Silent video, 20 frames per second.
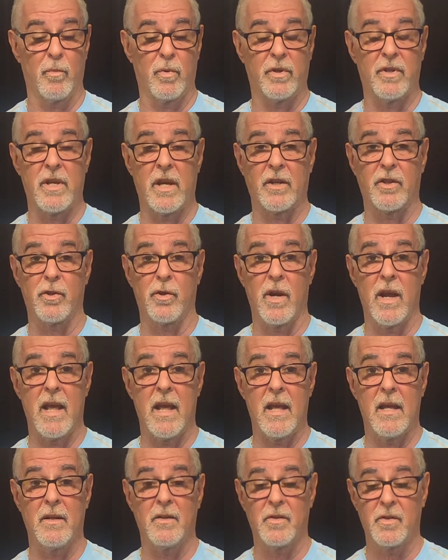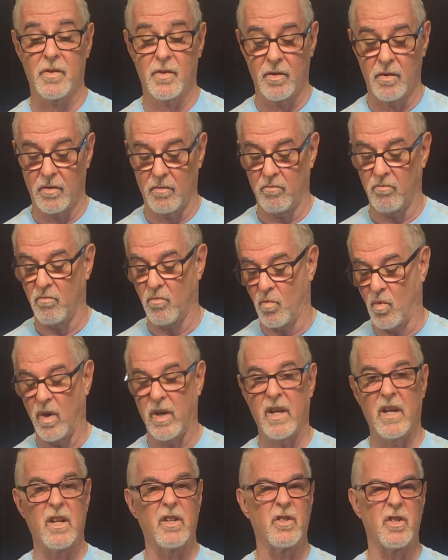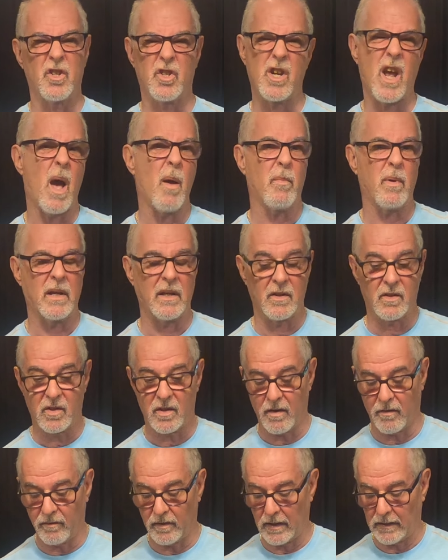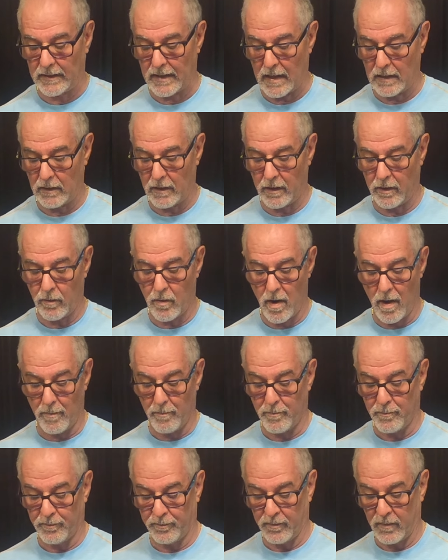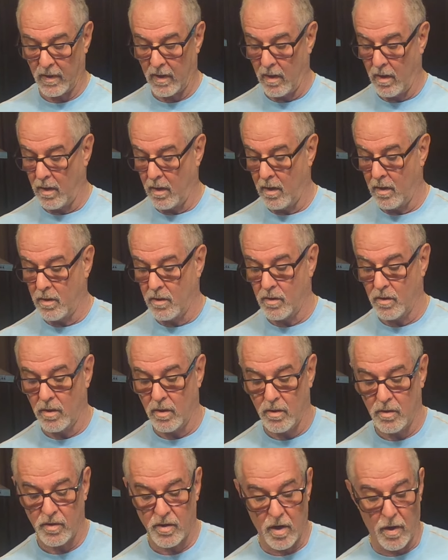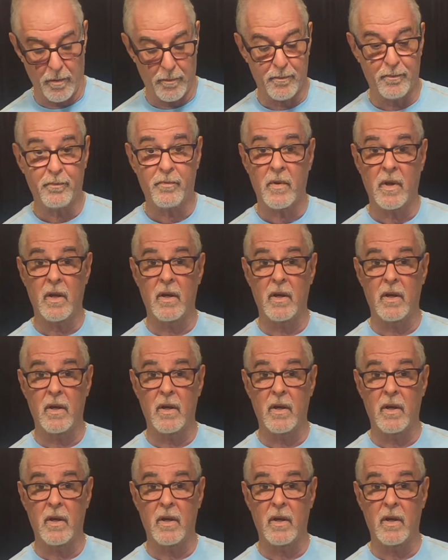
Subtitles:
Protect your hands. We'll get into chopping and stuff like that later on. So